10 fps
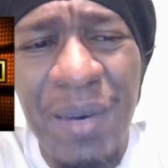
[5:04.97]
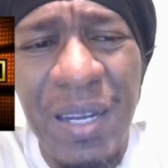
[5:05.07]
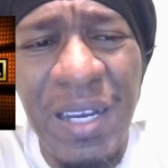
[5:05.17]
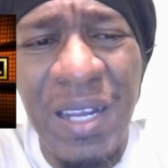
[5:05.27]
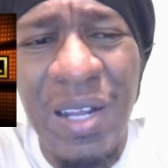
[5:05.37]

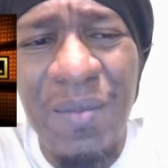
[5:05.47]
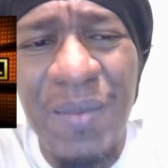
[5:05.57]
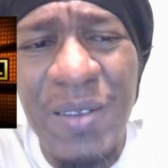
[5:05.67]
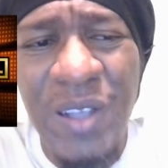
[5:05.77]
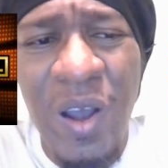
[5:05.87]
But
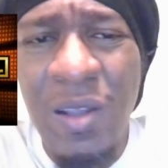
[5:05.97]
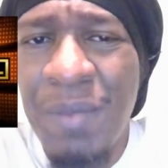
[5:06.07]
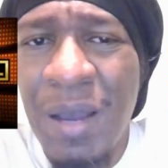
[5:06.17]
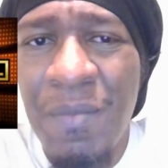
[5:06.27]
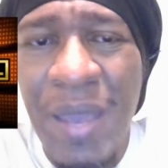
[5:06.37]
it was all
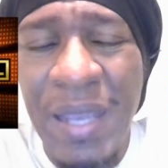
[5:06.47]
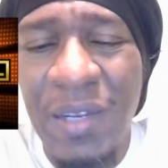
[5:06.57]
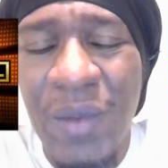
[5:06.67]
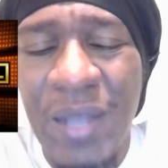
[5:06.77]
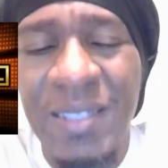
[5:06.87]
about
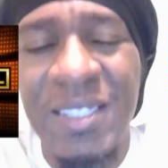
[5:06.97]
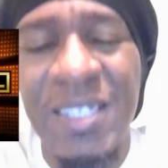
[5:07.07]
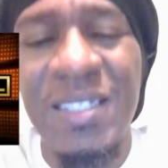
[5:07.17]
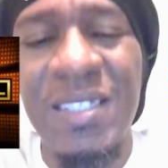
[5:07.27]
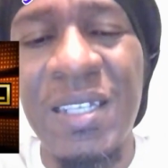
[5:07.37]
making the right
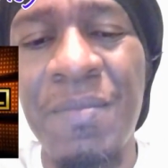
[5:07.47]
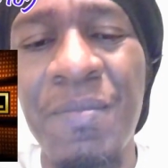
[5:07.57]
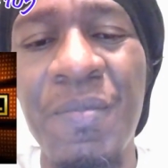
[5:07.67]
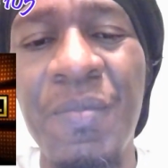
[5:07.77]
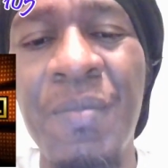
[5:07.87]
decisions
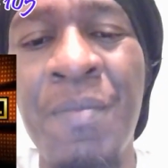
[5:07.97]
and